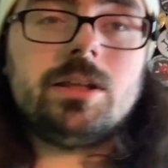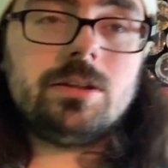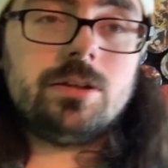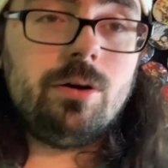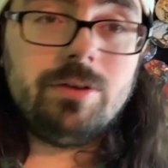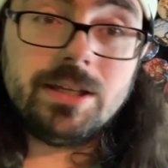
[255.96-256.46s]

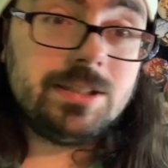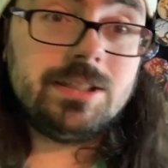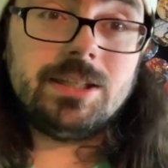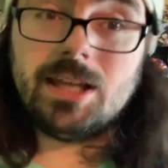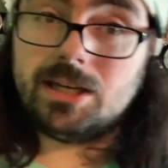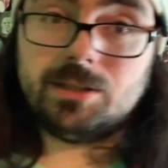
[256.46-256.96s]
Going into the
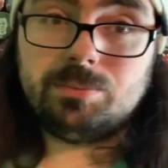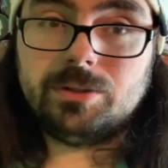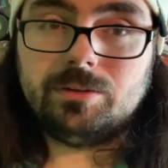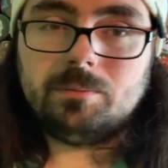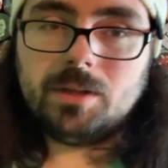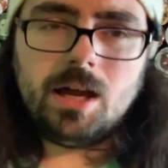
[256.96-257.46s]
next episode,
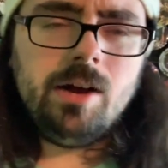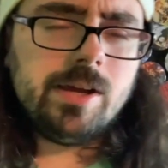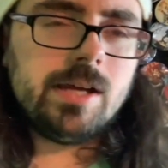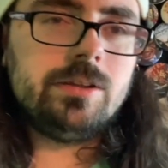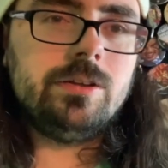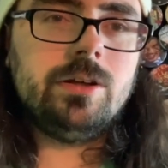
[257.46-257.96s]
I'm like,
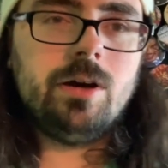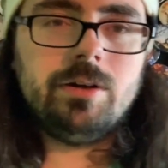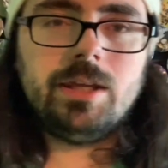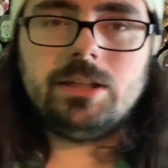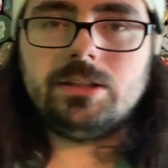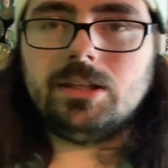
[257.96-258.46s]
okay, so you're going
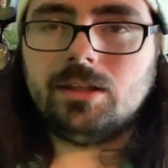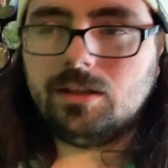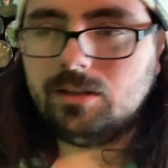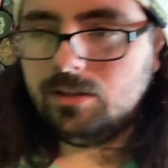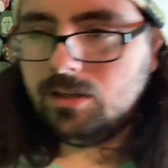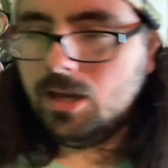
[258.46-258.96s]
into,
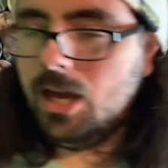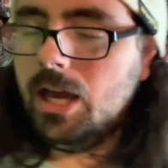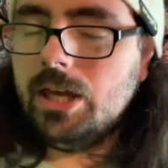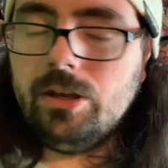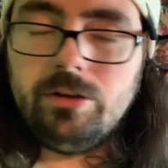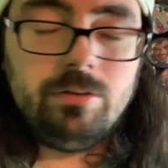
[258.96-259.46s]

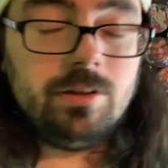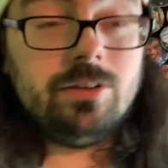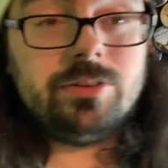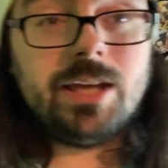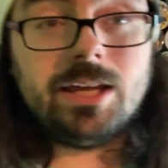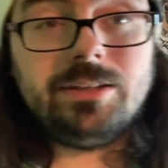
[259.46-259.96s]
you do a little
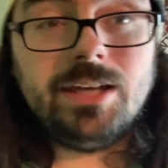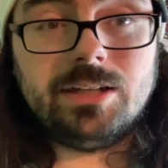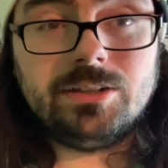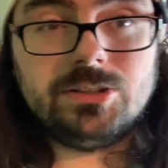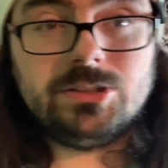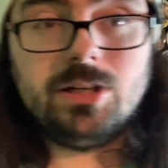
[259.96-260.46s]
thing at the end
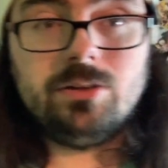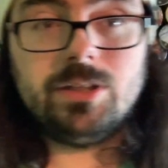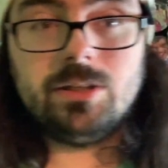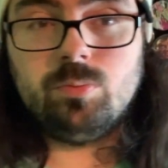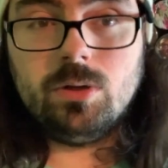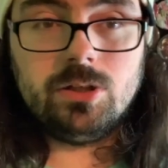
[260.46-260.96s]
of the show,
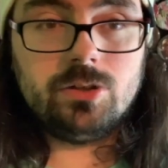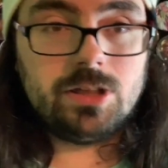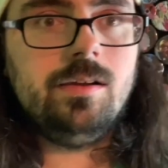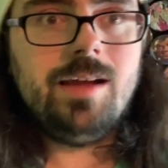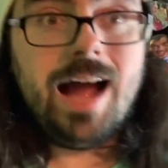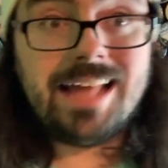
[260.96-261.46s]
just one little
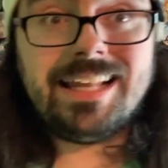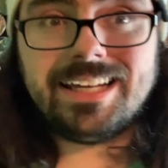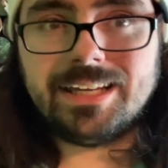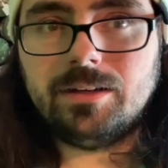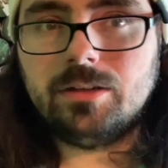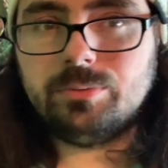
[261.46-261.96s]
clip. I like
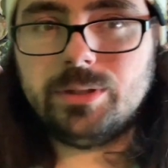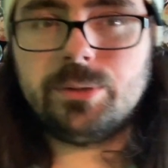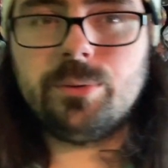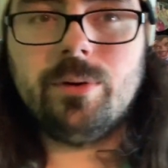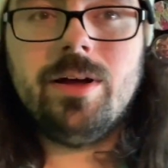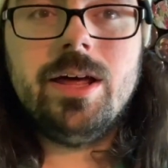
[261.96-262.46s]
it, it's really
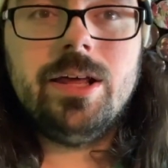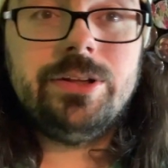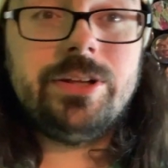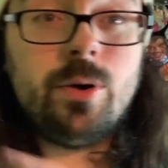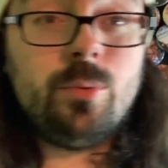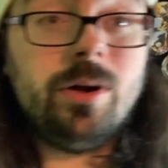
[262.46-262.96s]
cool.
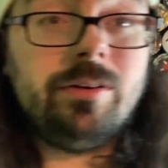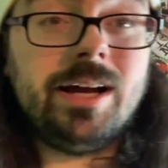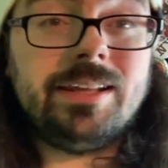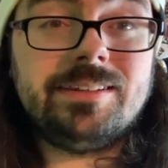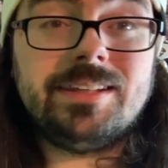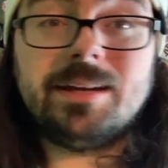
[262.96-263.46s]
So what do I
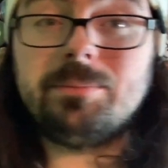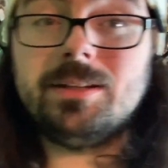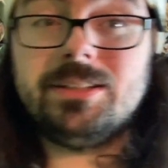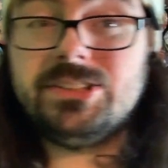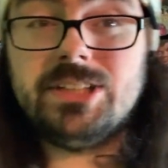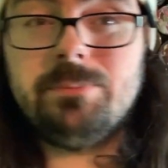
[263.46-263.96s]
think about
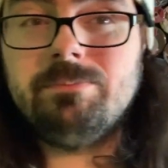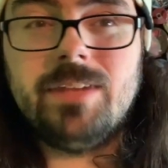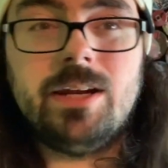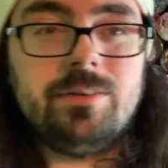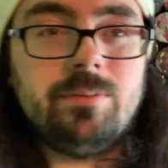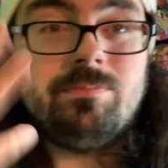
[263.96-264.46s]
this show?
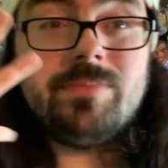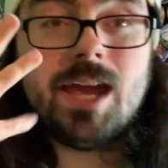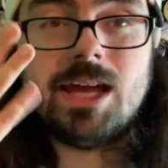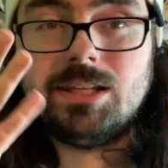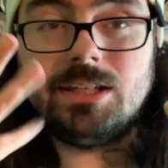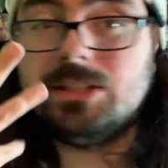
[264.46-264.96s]
Another one,
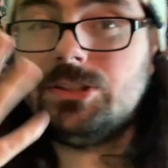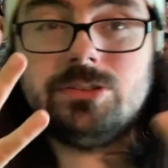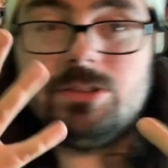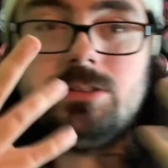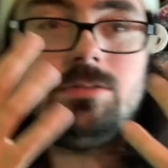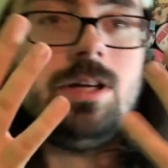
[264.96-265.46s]
10, like this show is
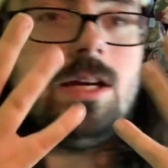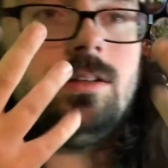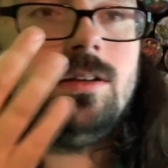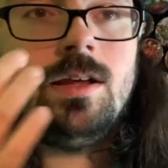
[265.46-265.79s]
just great.